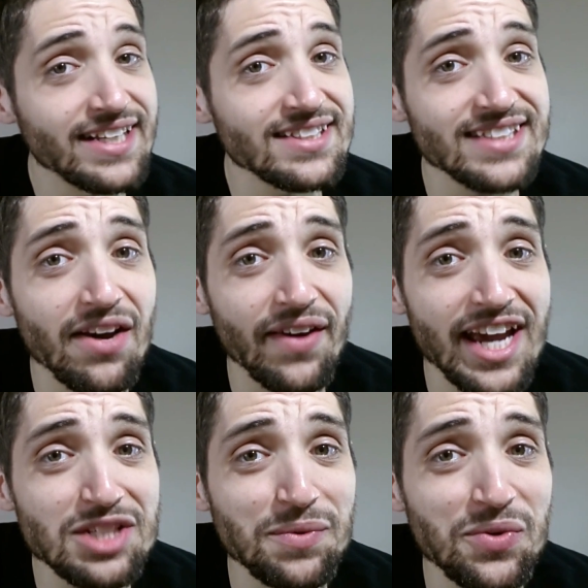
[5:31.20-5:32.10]
Take the
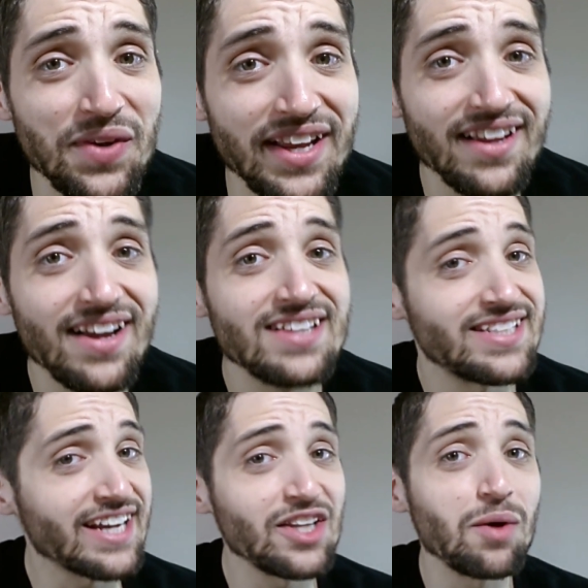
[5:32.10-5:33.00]
scalecation when you need it.
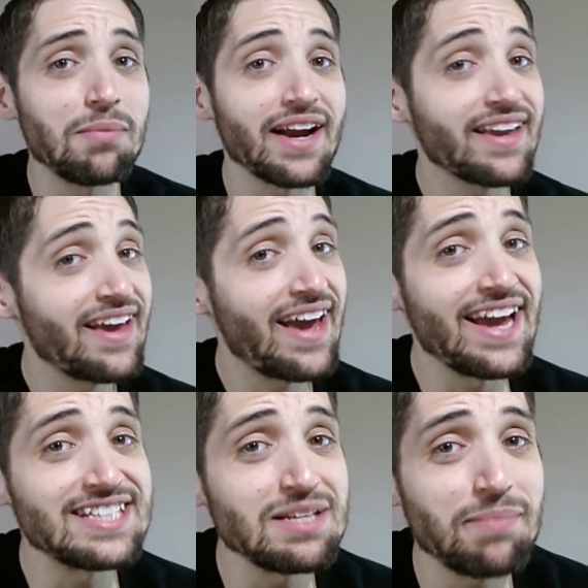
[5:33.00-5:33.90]
Take a little break.
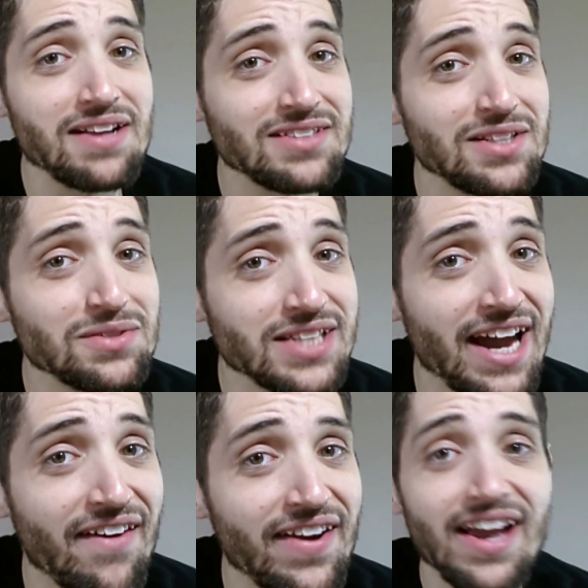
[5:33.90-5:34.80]
18 pounds is a little
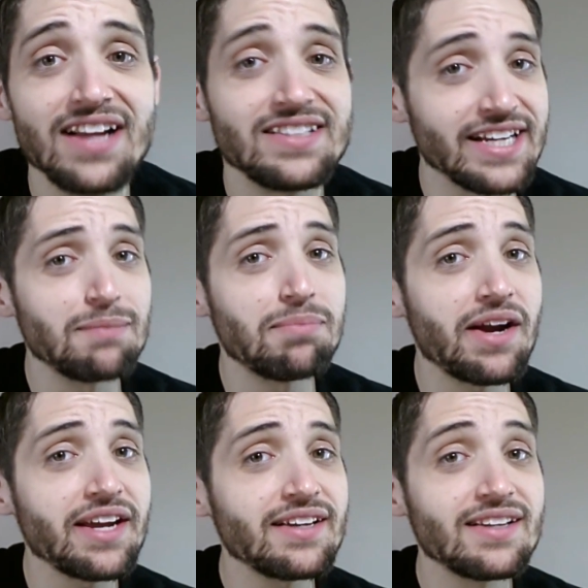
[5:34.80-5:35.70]
scary. Take the
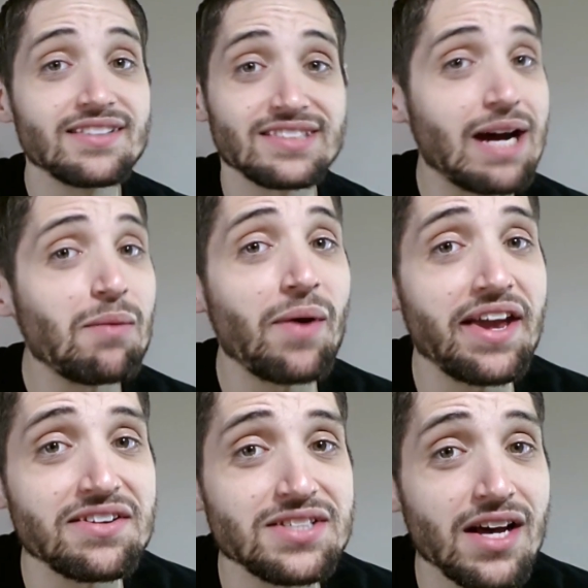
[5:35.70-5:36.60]
break. Stop
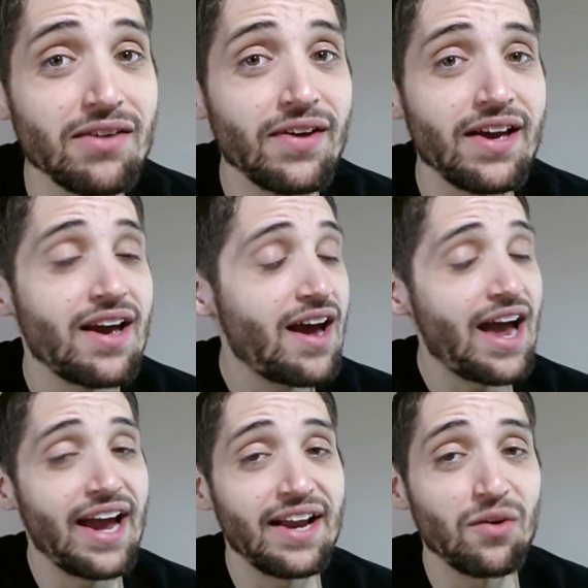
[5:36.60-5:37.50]
weighing yourself
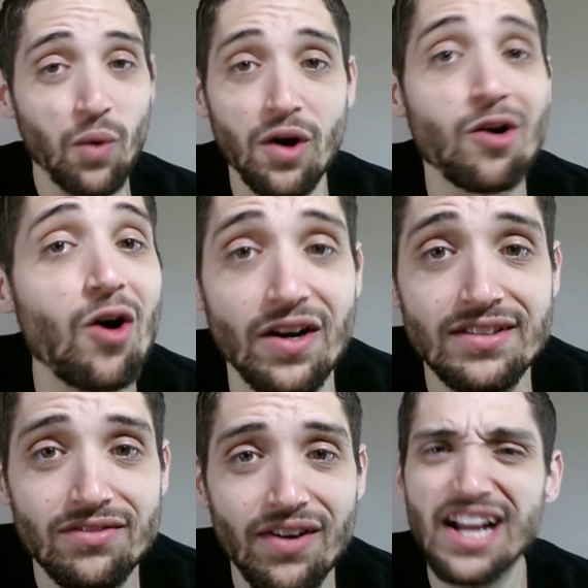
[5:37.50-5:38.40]
and work
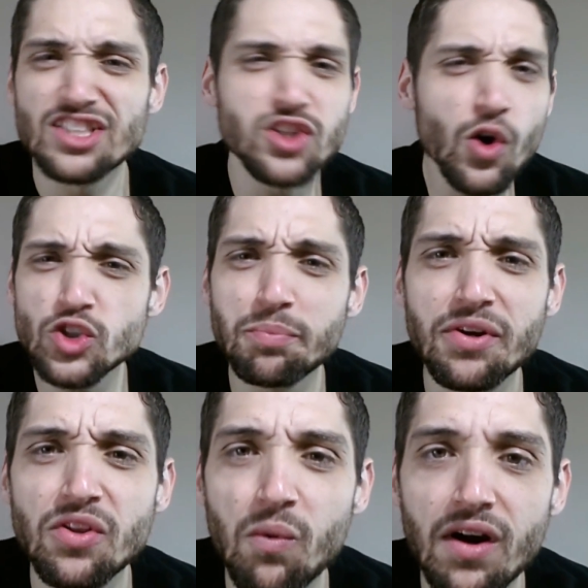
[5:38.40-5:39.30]
hard, right? As long as you
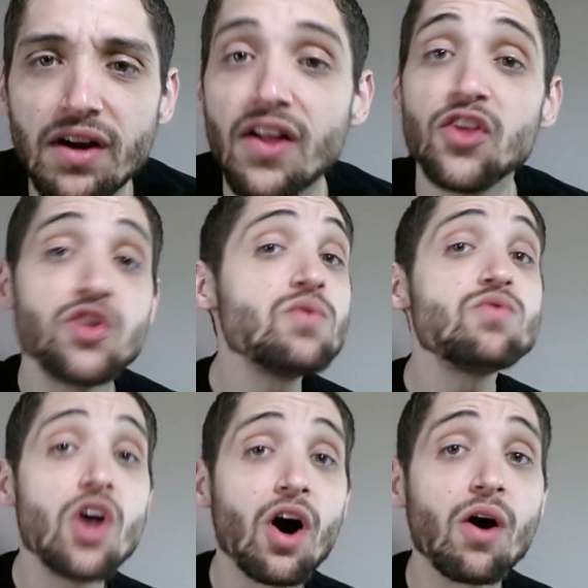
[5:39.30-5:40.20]
put in the work,
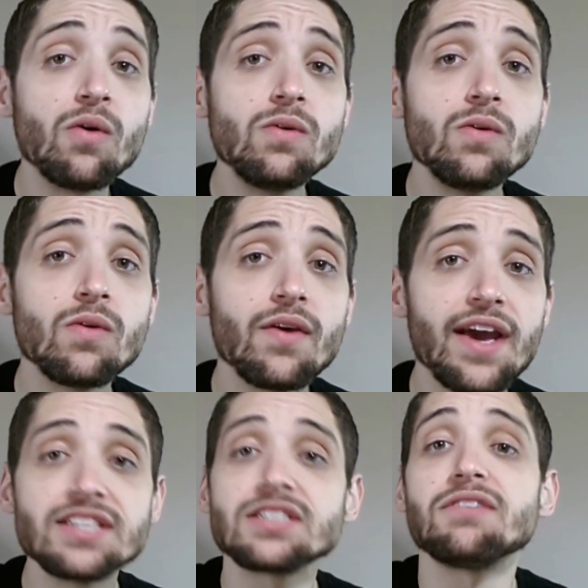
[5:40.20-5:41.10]
you know
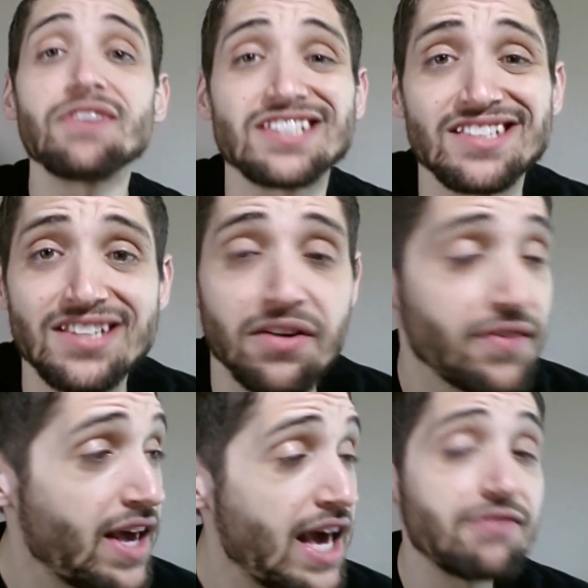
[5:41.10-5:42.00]
it's going to fix
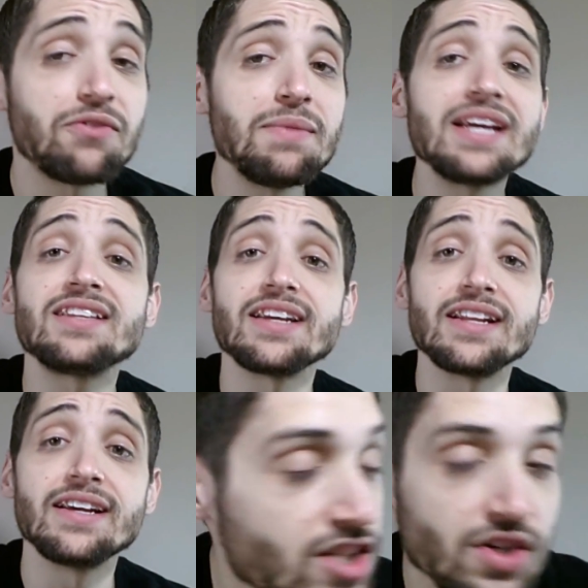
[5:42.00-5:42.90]
itself. And for me, it
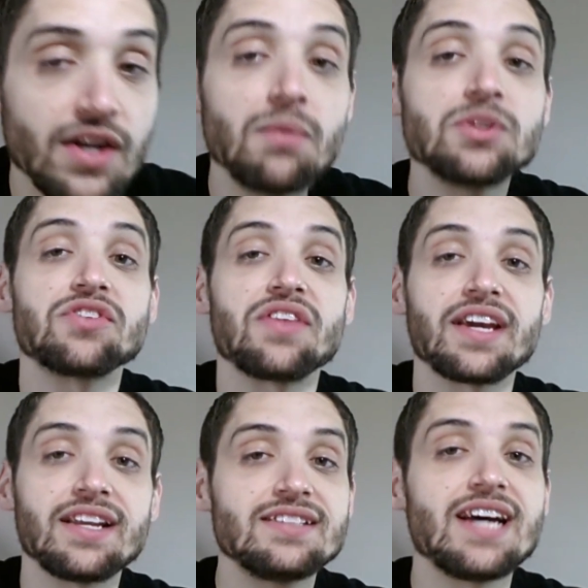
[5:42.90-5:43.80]
did. So I know what you're
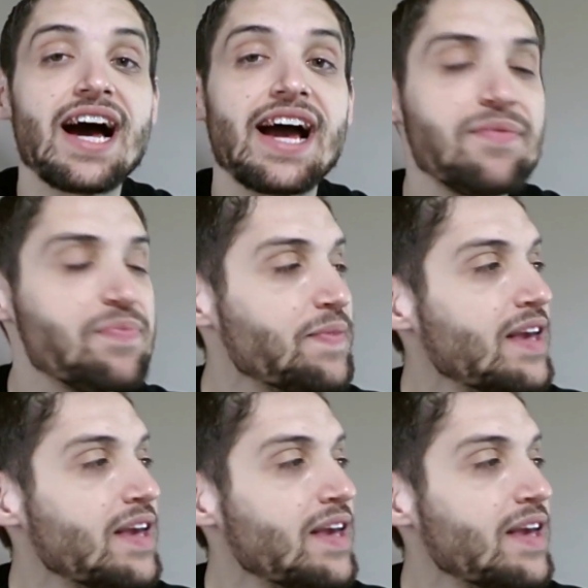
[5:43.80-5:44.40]
thinking. Ty,